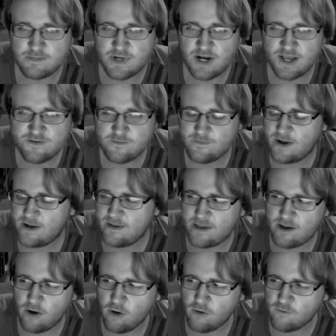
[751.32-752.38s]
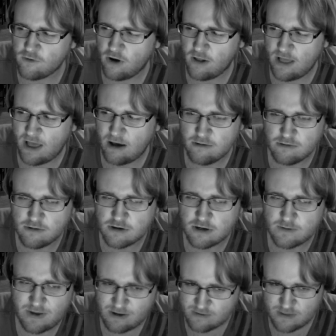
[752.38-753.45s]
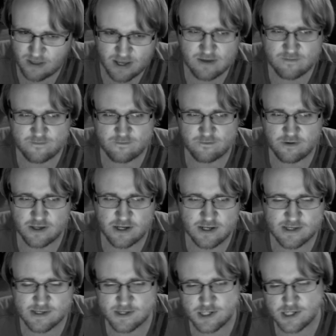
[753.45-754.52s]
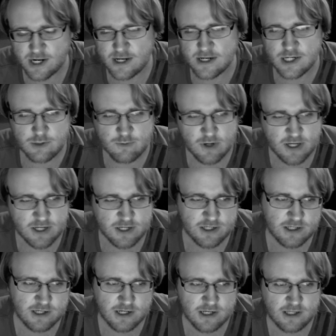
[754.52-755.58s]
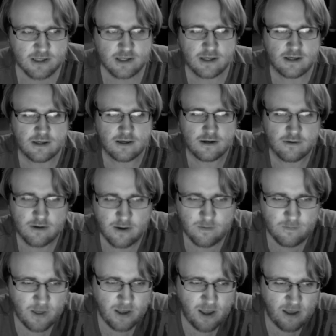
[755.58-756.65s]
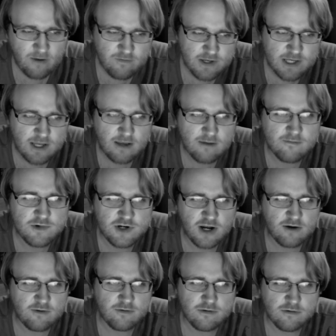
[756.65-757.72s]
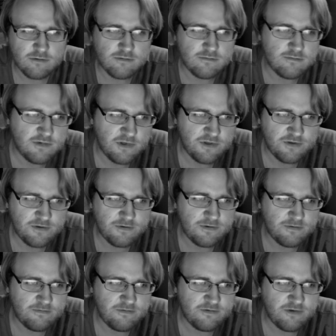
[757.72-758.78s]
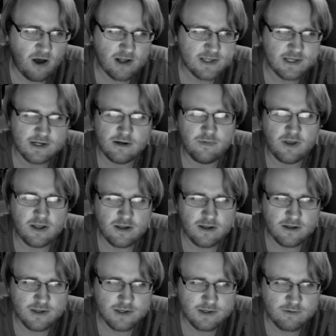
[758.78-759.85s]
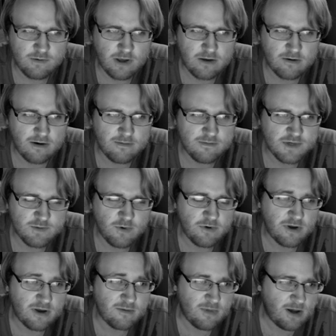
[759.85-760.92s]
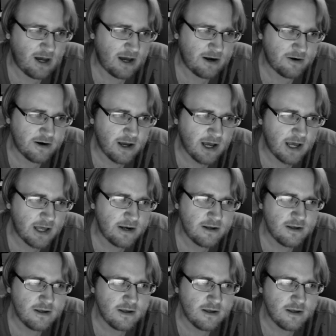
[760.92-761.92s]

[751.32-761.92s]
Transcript: But as for my like overall outlook about life, really, it doesn't change much. It's I have the same general thoughts and opinions whether I'm smoking pot or not.